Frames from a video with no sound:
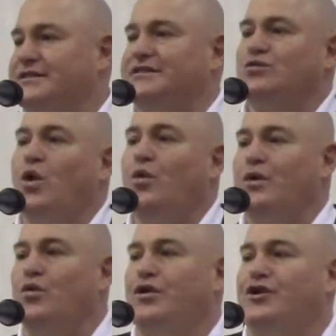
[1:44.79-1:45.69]
This is what
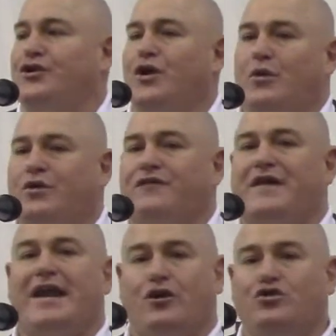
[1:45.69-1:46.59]
we want to do. I want to
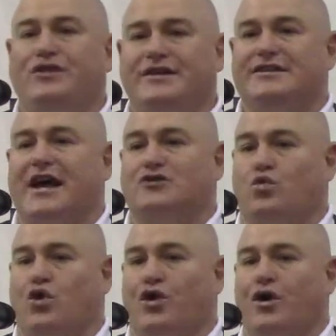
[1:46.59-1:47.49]
find out who these
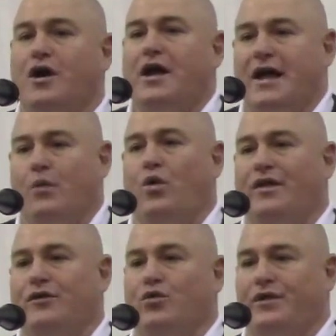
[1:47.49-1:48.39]
guys were and
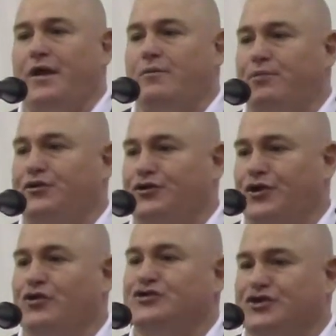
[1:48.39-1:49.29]
whether they would put their
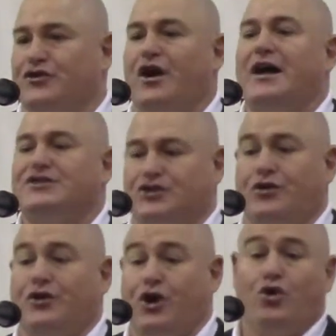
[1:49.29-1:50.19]
nose in the
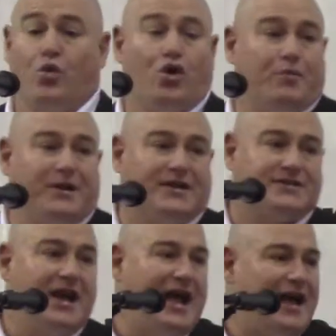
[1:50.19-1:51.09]
grindstone and go to work.
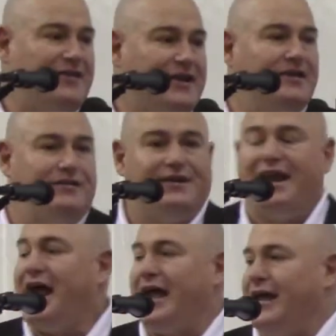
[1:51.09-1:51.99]
Because at the end of the
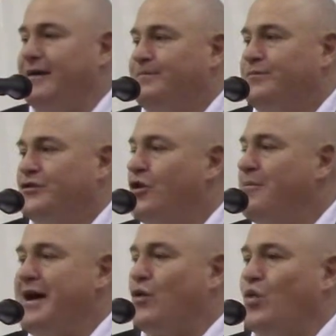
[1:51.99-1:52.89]
day, no
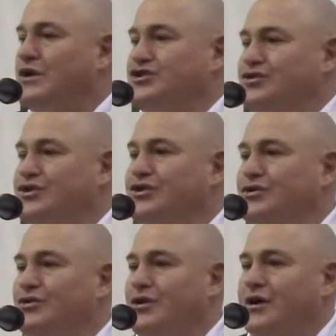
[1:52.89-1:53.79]
matter what you
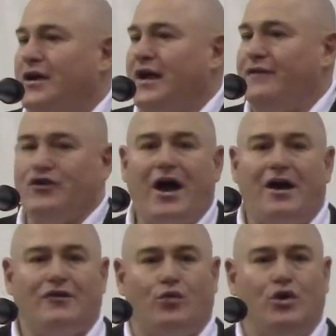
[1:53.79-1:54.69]
do, if you're
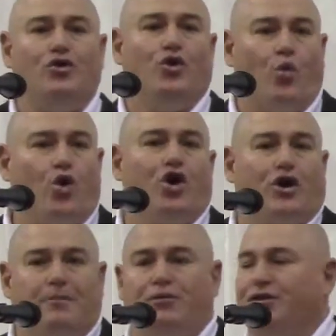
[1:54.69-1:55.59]
not willing to
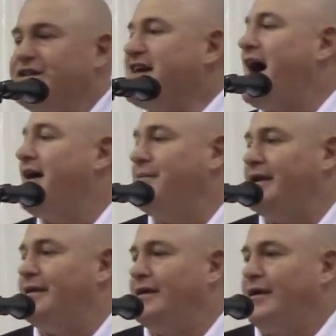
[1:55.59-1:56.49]
work and put the time
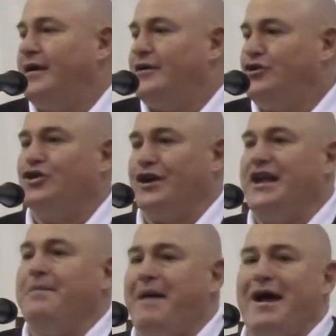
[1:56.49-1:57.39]
in, you're going to
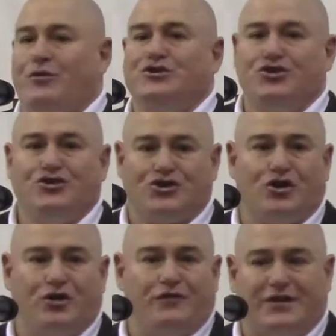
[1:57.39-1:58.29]
get back what you
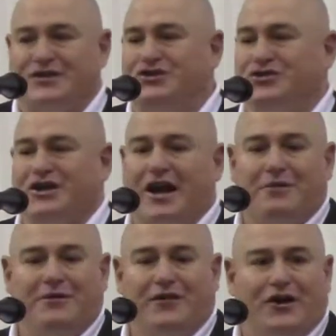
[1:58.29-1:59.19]
deserve, and it's usually not
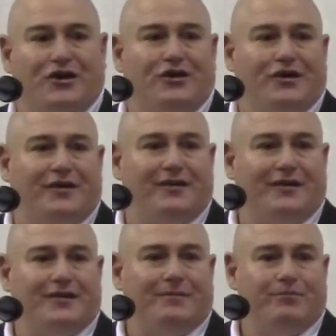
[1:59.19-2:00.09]
going to be very good.
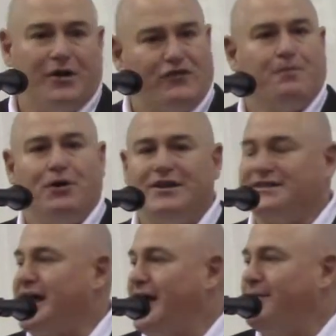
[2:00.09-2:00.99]
But if you
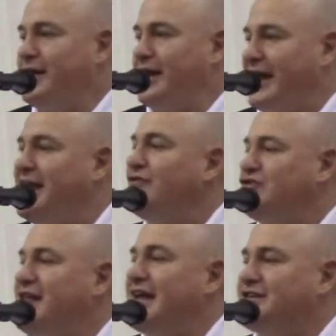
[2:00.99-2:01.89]
put the time in, it gives
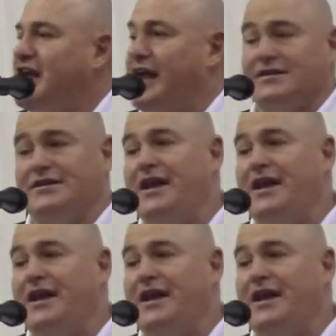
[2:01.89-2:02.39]
you that chance.